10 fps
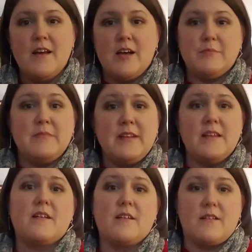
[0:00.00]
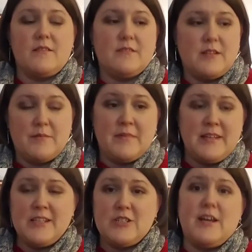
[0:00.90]
I'm in
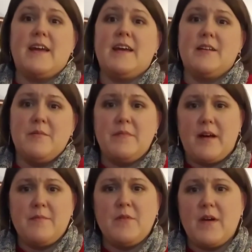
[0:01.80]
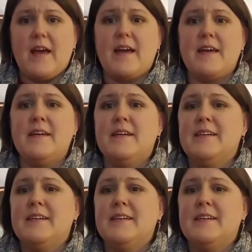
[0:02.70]
the shade, I'm okay.